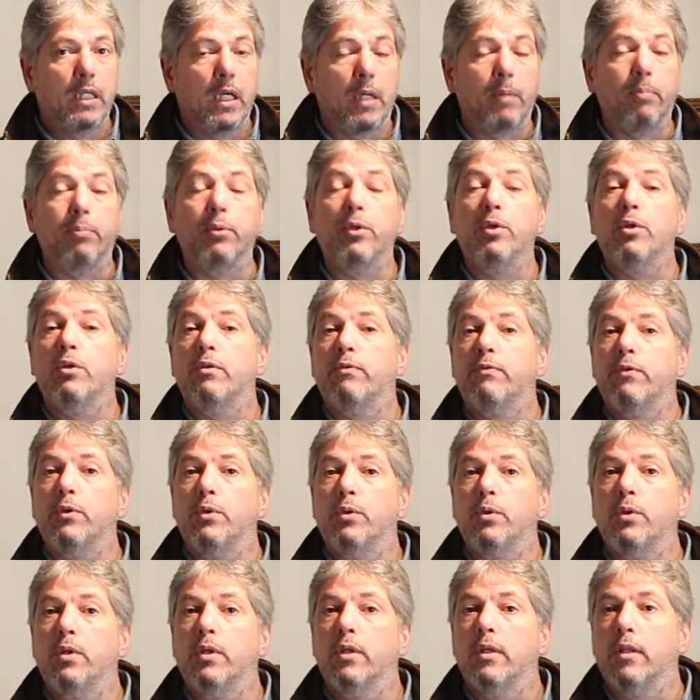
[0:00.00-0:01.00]
A
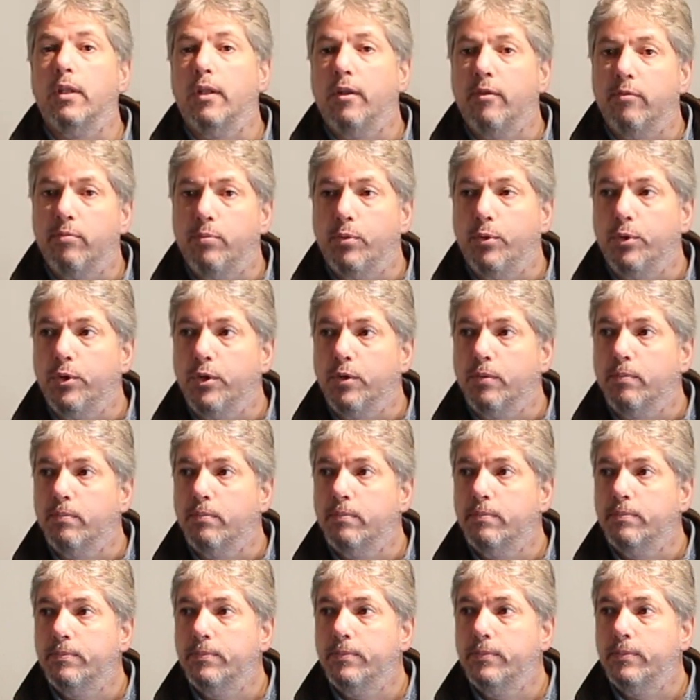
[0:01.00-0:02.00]
beautiful love poem.
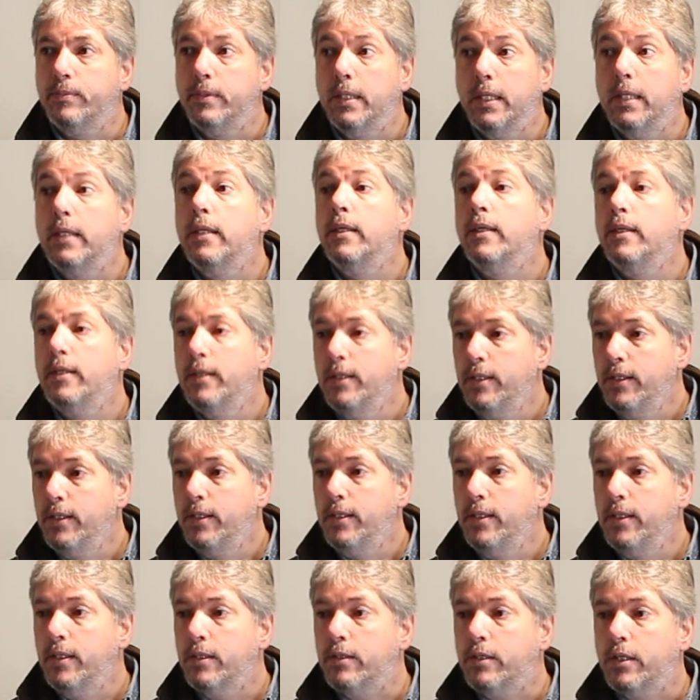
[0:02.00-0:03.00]

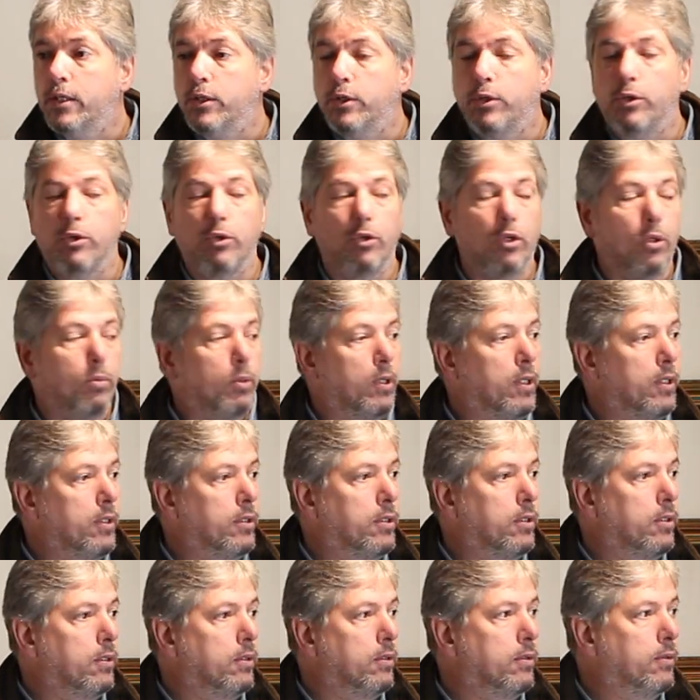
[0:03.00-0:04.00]
Thank you,
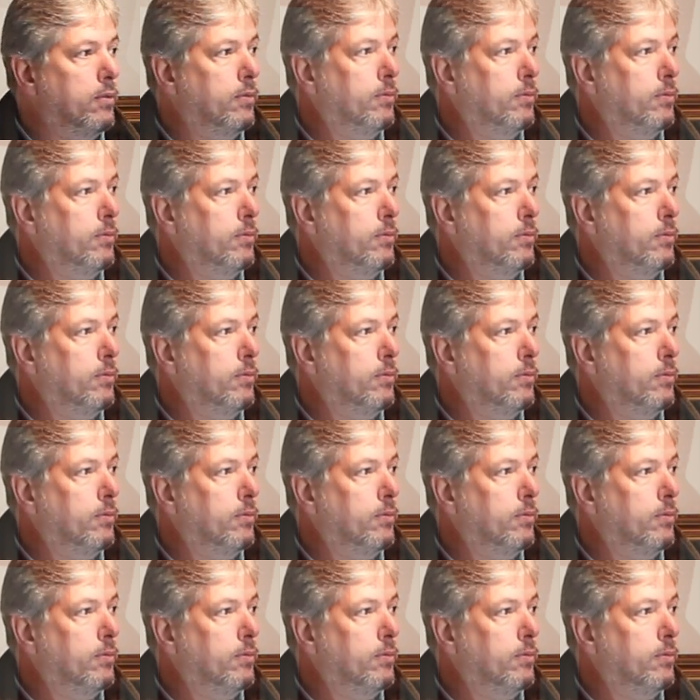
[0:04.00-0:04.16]
Robert.